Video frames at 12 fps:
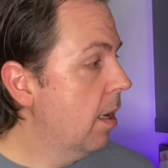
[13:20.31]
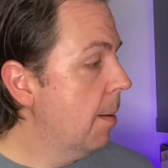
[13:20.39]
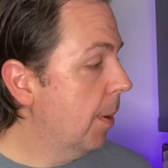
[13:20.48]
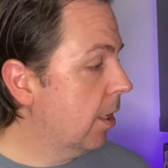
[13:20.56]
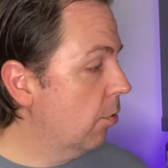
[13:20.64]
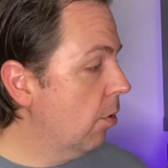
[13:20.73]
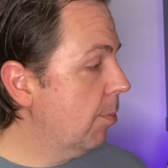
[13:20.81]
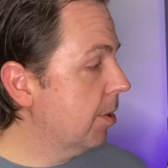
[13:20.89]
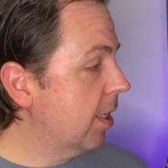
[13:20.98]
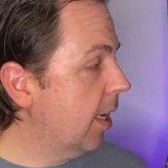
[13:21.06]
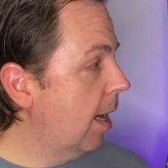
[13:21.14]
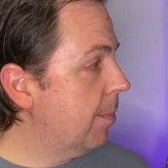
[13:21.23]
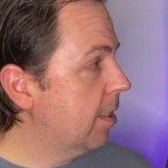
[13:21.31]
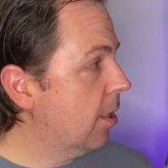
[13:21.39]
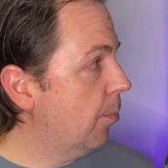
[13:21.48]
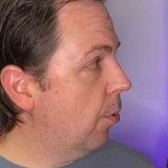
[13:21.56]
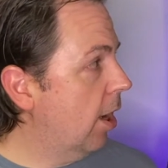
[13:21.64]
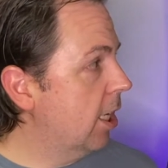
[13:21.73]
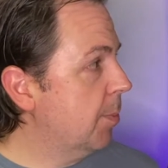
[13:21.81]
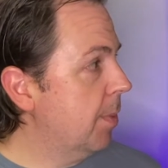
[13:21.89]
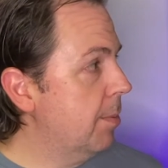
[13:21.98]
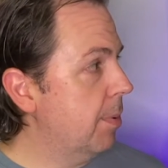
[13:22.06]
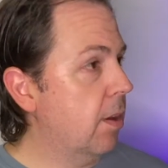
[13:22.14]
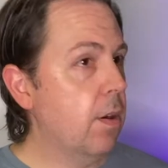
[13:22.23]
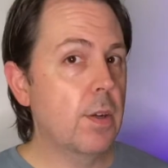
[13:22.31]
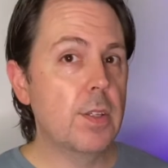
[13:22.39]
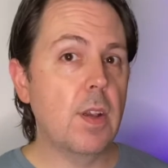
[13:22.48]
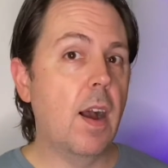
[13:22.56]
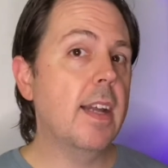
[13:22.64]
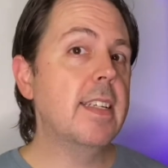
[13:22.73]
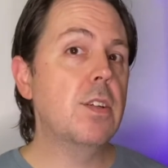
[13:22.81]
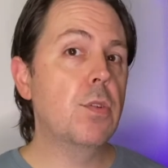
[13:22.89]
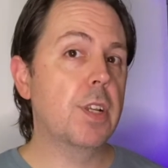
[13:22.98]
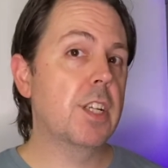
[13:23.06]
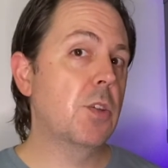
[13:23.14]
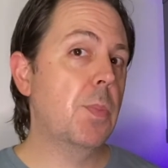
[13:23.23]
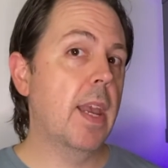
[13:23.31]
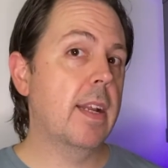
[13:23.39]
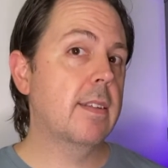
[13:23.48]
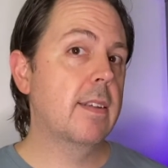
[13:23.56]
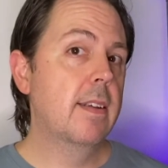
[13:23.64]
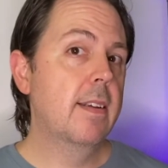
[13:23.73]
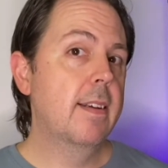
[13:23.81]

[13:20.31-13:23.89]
But Karuba is a game that surprised me because I did not expect